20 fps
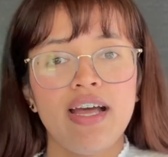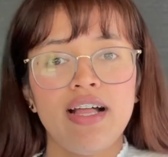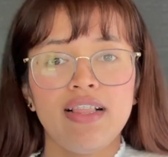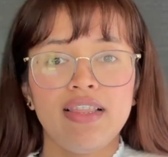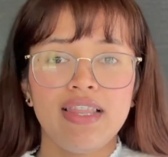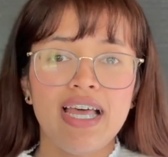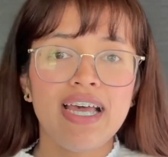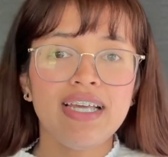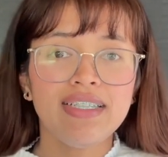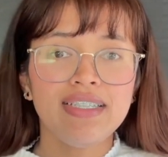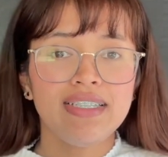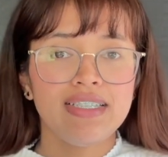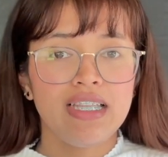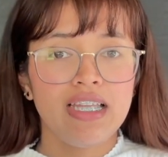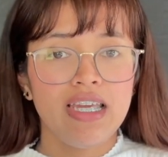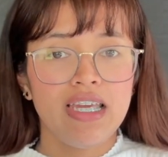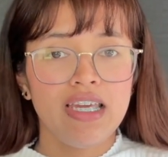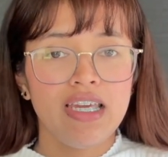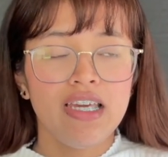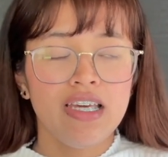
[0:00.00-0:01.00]

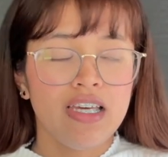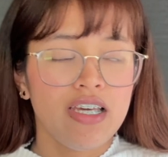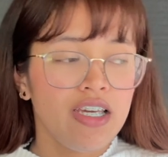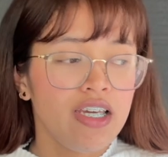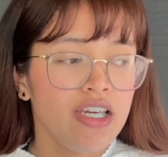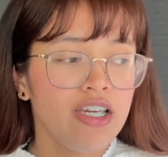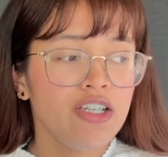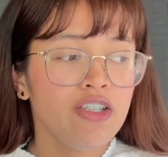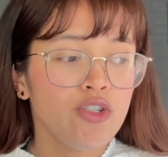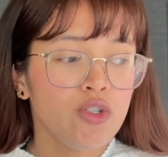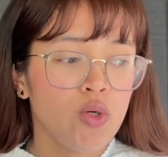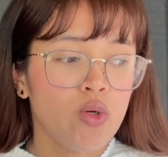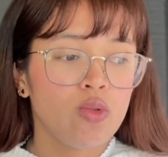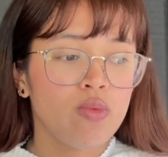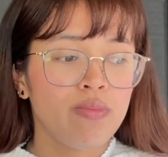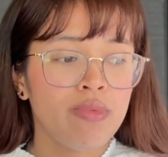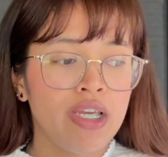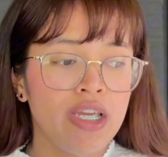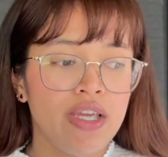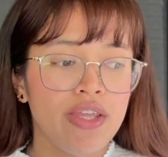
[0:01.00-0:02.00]
Lastly, he
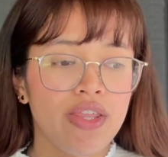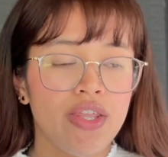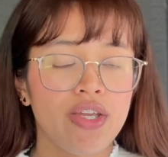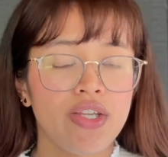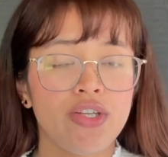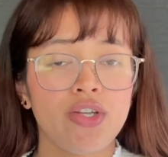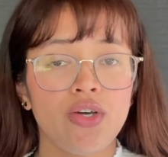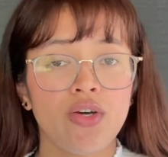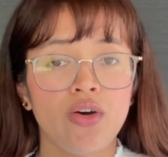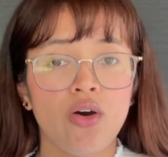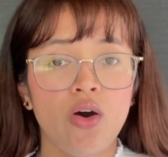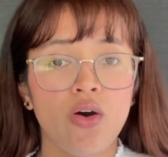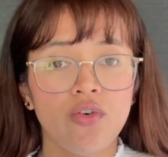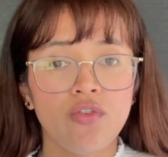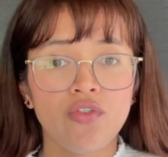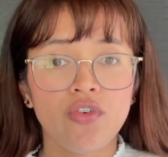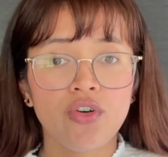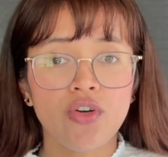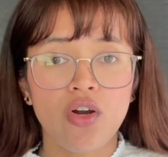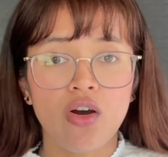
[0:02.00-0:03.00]
told me that the
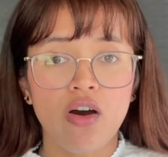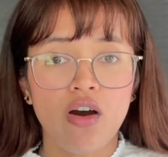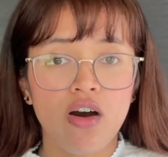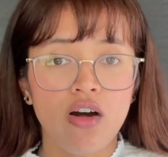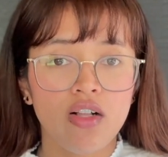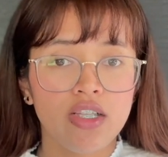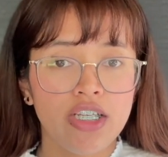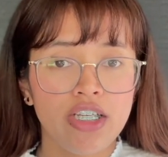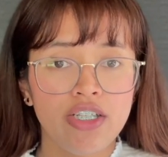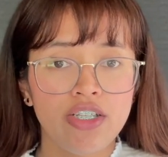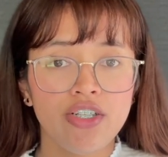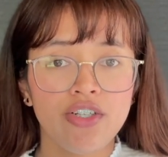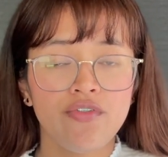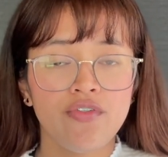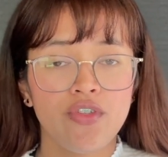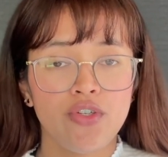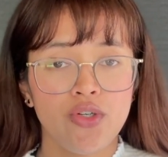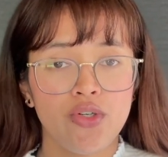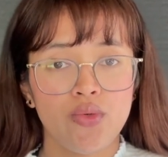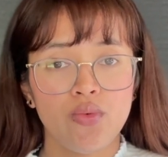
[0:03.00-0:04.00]
overall
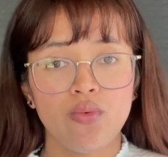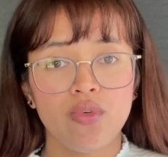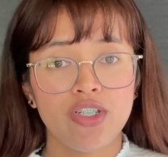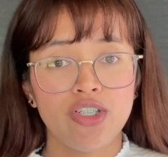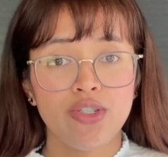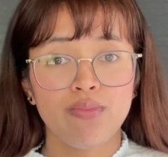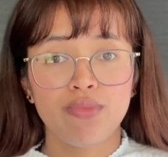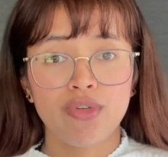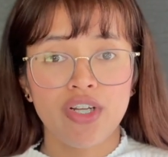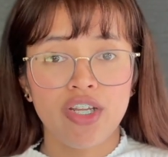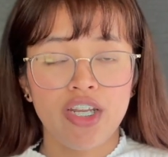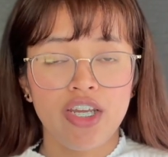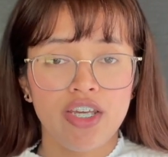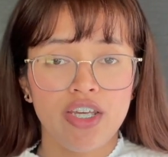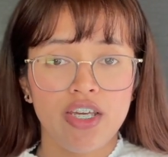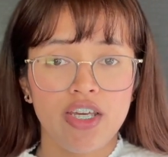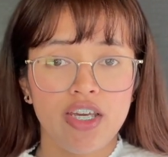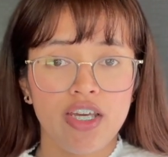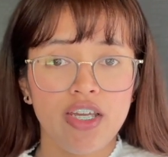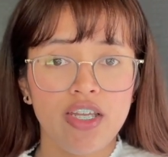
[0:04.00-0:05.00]
interview was pretty
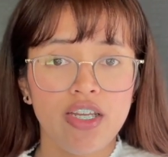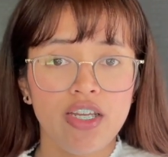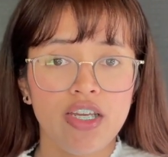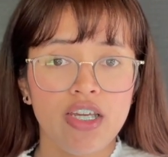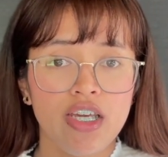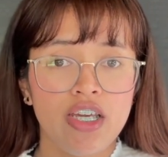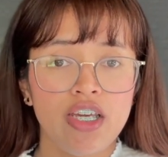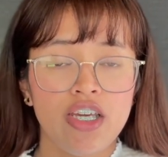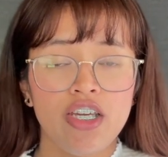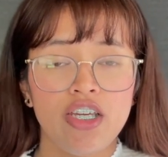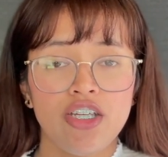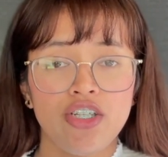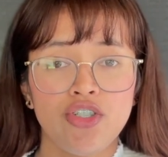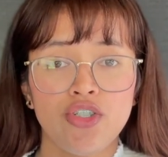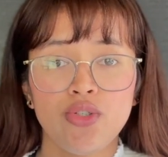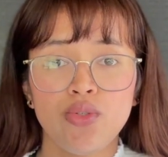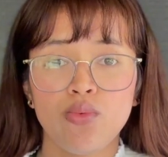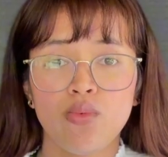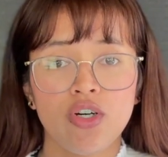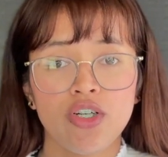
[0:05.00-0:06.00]
good. He
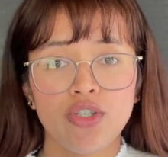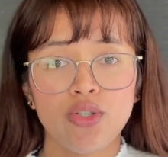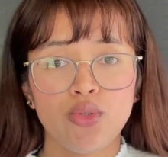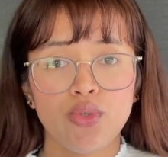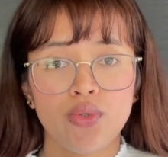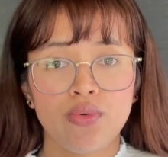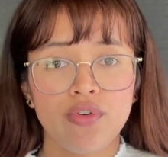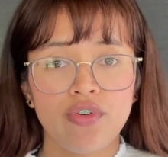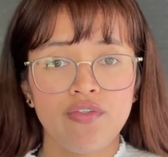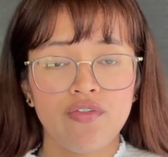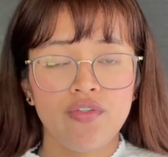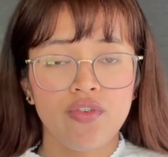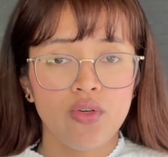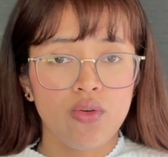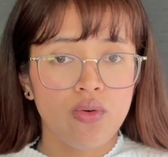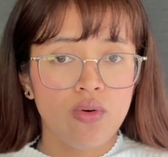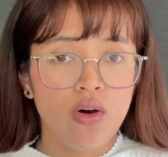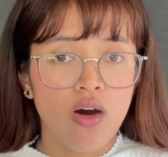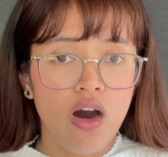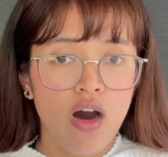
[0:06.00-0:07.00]
just want to
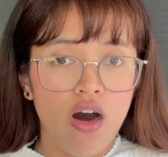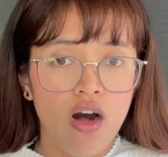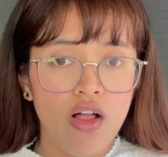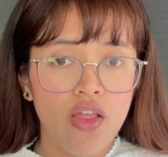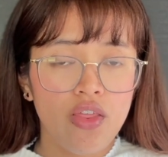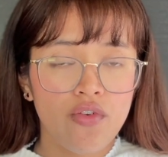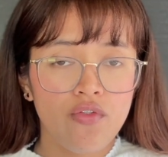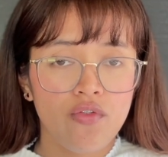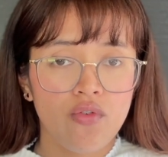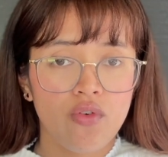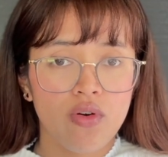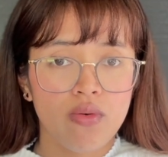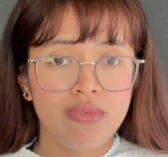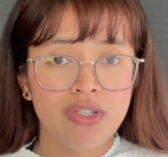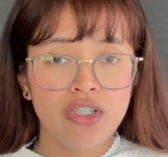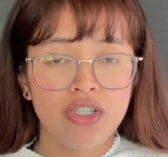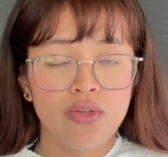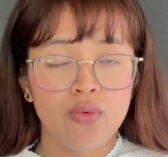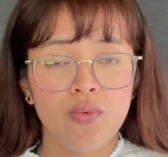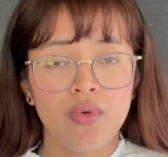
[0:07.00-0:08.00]
review all the
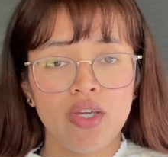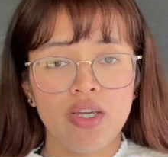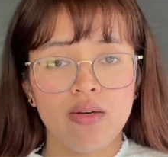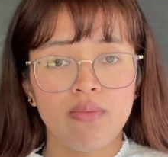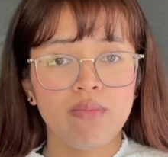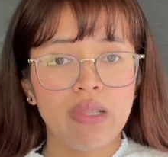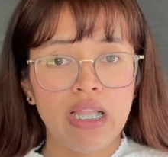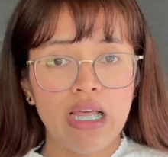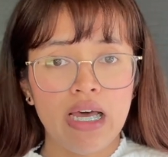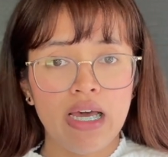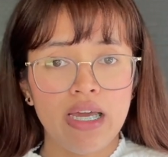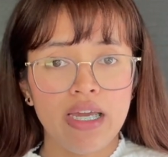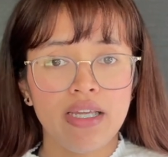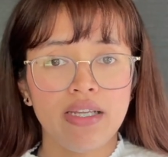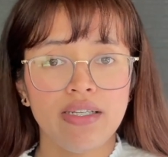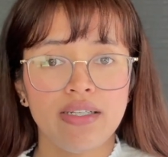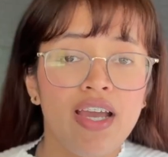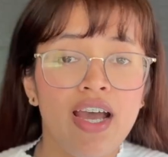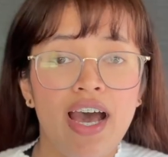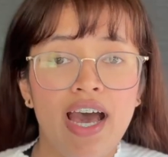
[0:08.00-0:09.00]
forms that we
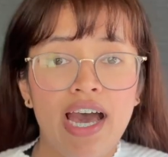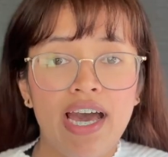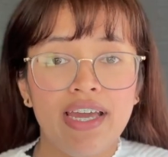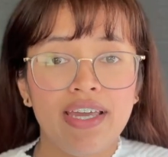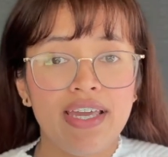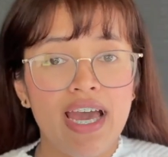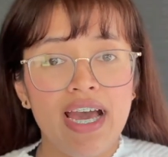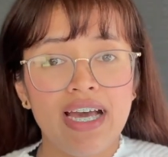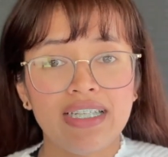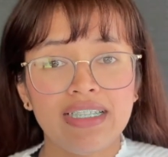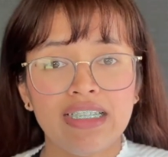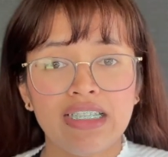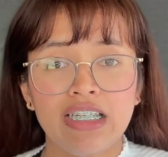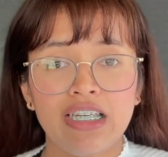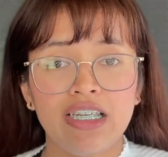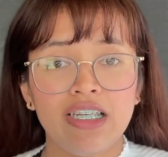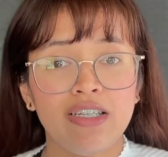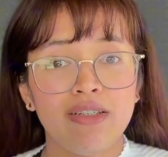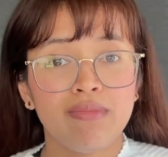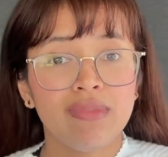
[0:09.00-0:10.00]
applied. I asked
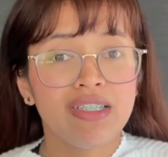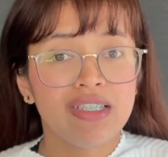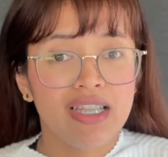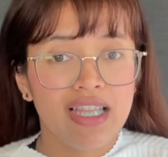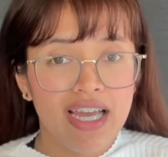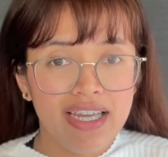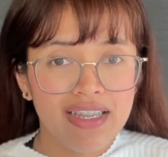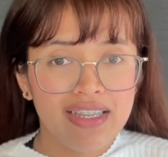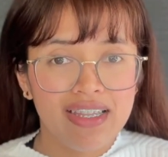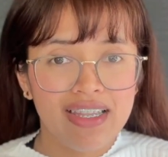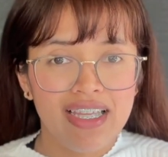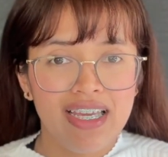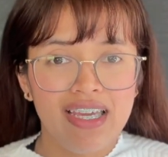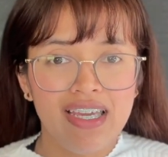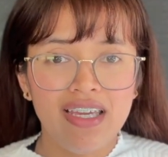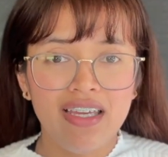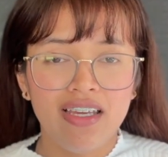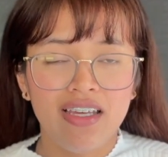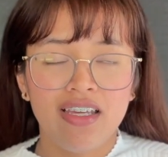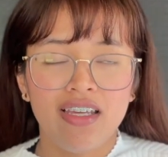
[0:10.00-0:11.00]
him
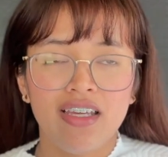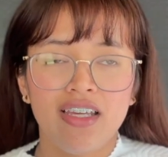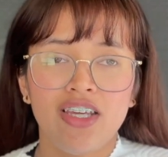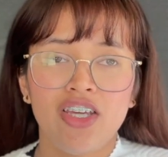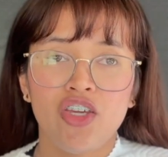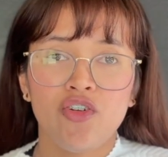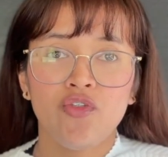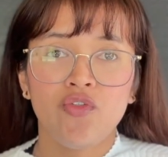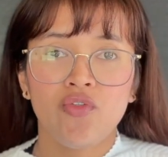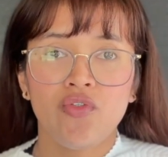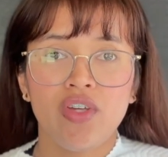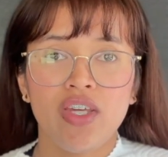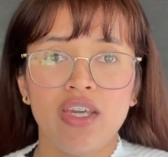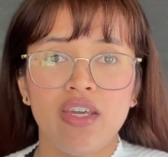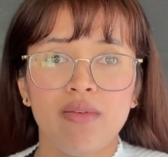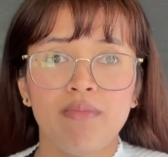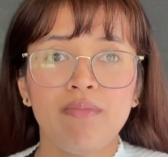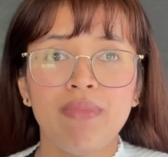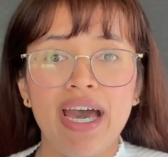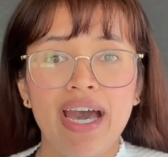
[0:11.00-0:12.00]
slightly if
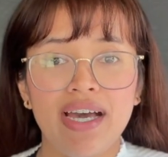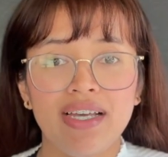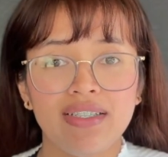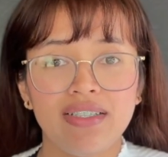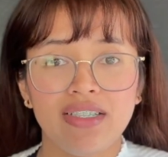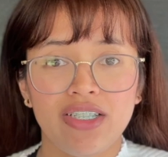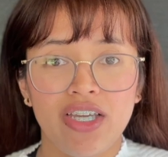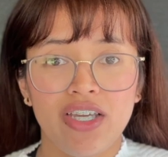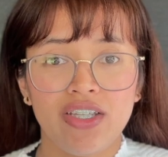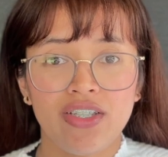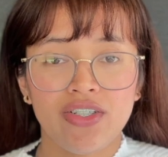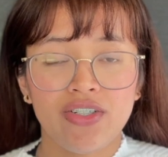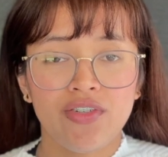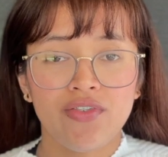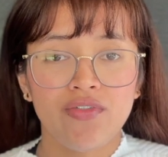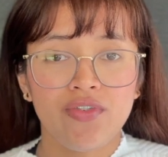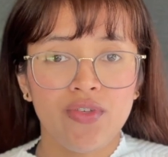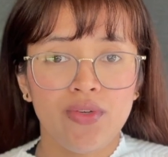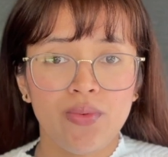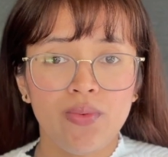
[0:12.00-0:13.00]
we passed the
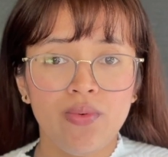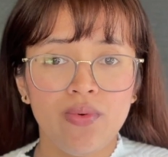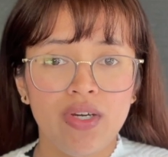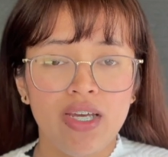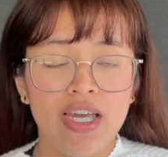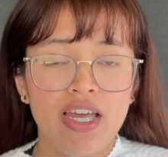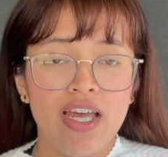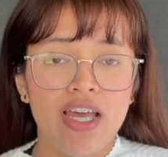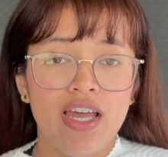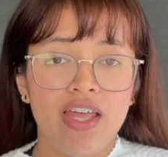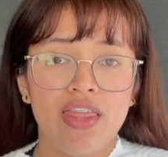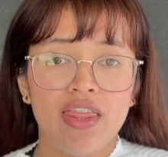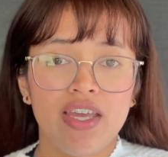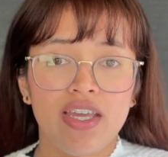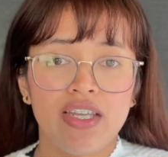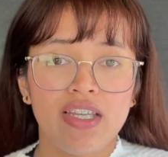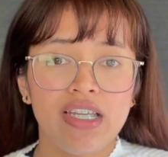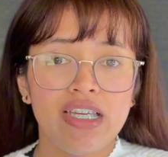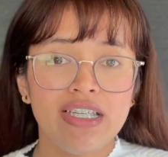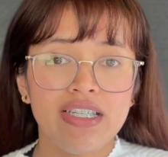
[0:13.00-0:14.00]
interview, and
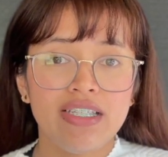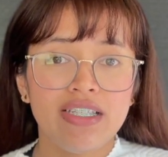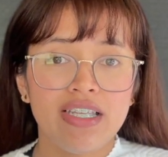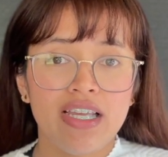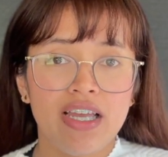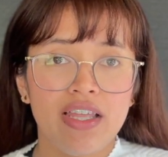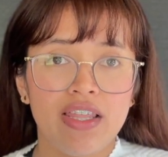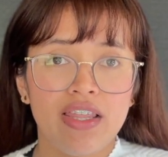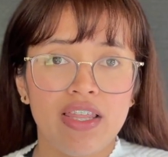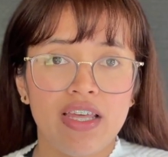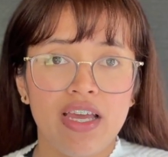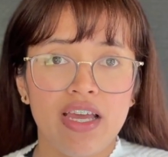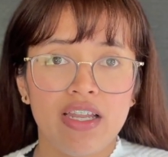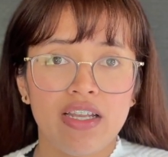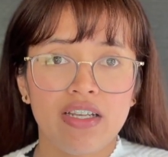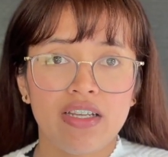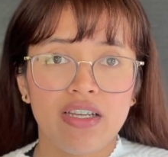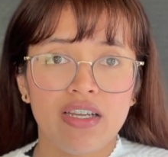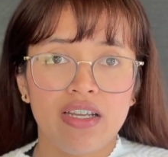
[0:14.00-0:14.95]
then he said that